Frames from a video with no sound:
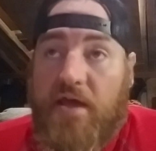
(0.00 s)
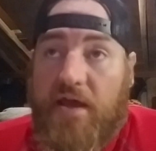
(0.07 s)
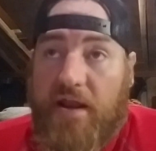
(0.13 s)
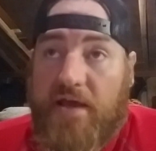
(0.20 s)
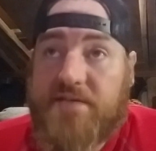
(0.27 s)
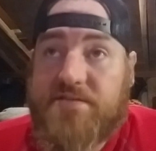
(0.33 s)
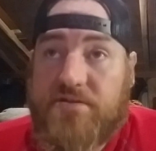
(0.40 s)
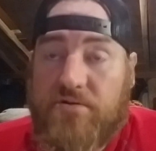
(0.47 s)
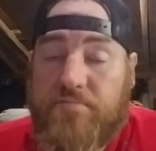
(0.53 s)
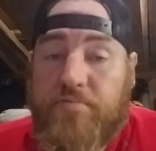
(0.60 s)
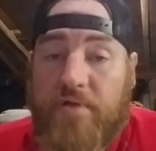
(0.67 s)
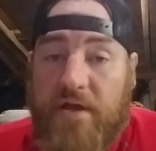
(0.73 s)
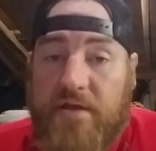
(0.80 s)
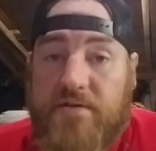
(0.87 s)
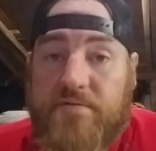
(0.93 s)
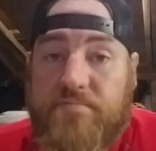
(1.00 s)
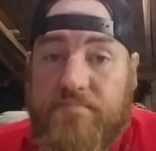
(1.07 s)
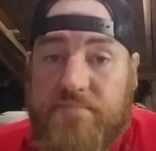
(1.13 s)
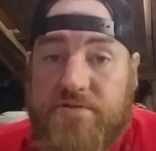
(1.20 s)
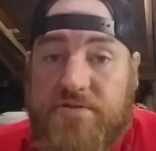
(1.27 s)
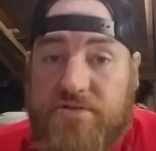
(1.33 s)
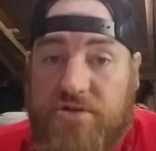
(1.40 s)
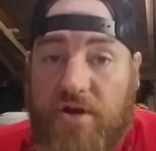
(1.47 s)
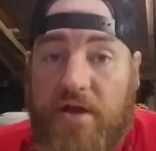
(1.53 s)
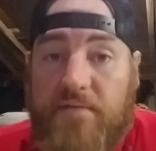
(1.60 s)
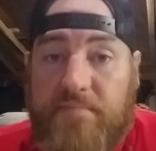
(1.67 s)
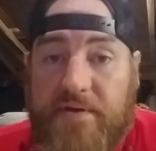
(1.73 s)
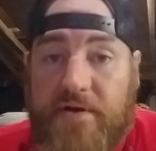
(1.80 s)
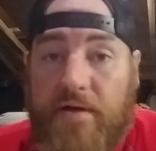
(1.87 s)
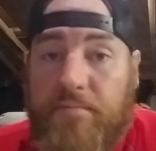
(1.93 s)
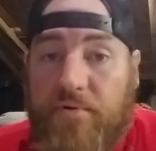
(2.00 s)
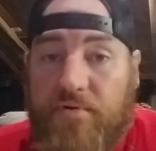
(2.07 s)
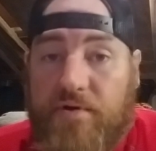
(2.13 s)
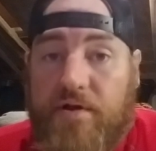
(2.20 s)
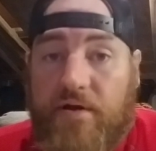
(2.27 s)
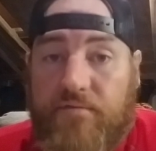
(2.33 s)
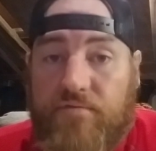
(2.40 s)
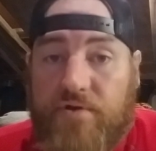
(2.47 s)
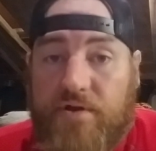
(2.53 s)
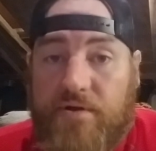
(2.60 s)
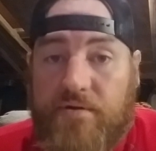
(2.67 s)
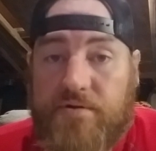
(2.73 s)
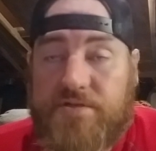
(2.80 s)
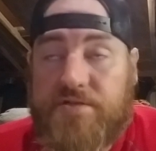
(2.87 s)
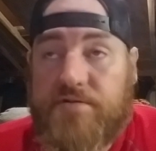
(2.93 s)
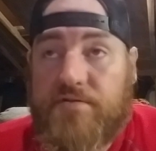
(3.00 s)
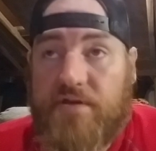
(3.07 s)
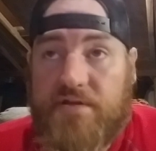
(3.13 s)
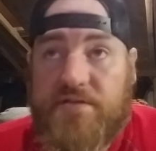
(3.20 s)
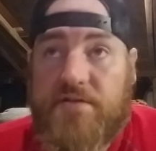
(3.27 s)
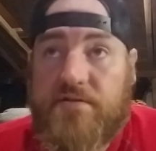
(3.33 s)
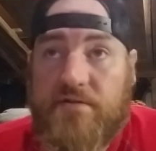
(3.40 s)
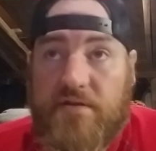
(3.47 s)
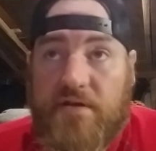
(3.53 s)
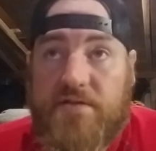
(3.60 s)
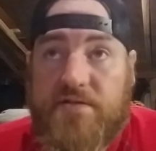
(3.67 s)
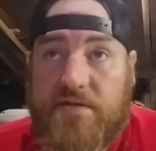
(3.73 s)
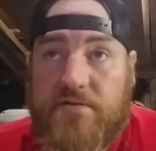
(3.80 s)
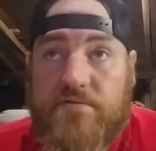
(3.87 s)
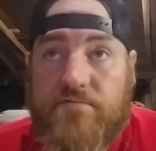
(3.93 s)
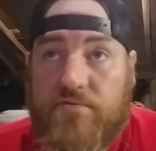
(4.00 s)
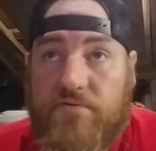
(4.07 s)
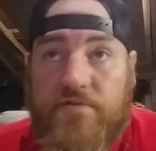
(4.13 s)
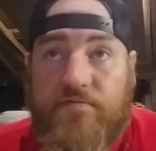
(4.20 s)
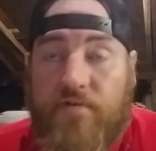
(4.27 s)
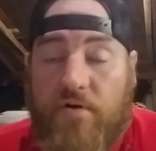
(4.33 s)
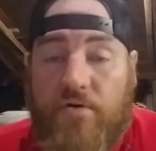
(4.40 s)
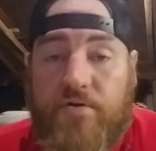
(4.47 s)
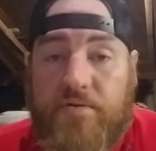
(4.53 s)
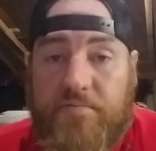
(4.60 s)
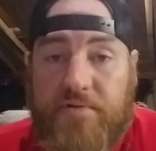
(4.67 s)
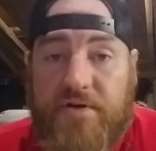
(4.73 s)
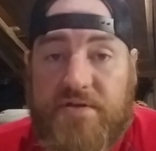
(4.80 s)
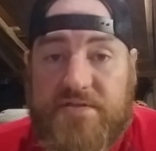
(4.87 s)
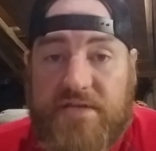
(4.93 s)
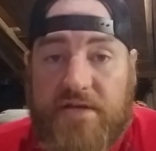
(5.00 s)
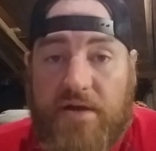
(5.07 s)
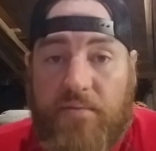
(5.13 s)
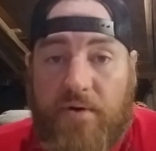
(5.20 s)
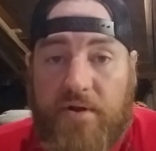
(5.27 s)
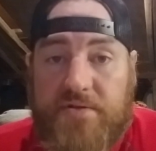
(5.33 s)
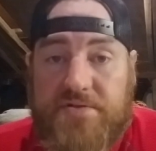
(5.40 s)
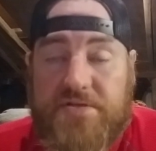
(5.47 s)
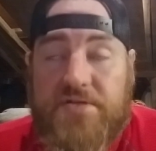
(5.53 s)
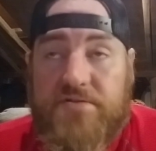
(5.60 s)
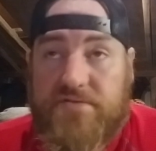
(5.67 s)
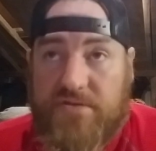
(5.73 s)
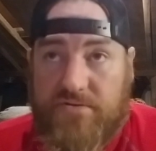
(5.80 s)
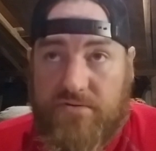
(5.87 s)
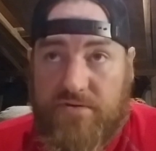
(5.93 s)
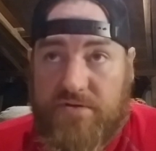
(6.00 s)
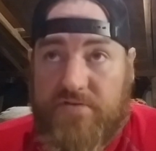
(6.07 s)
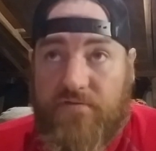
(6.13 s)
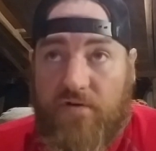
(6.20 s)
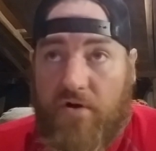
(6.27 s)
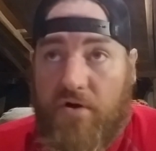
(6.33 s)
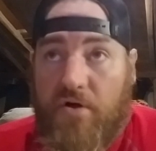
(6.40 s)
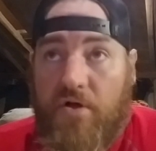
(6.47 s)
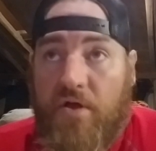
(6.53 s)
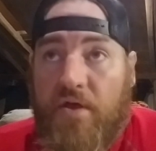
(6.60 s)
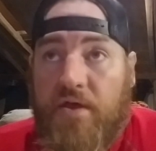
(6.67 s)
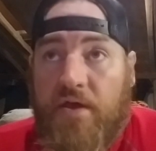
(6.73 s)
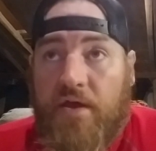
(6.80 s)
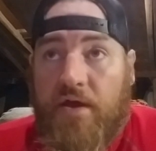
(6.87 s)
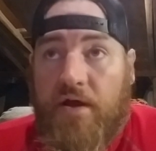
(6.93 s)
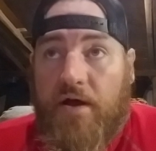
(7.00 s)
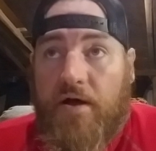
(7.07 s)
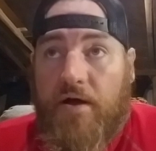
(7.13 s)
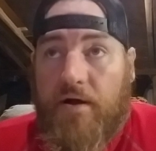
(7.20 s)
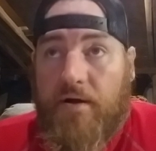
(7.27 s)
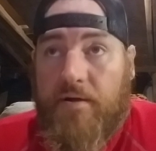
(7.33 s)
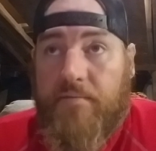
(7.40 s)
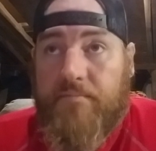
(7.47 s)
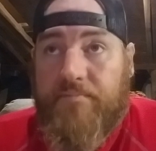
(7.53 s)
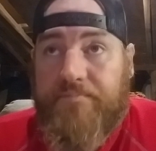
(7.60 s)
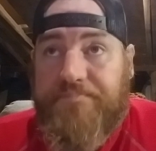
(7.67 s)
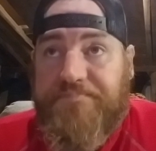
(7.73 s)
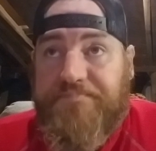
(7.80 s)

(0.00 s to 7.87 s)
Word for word: And I still plan to, to try and become a recovery coach. It didn't it didn't really fall into place like I wanted to, to this fall. Um,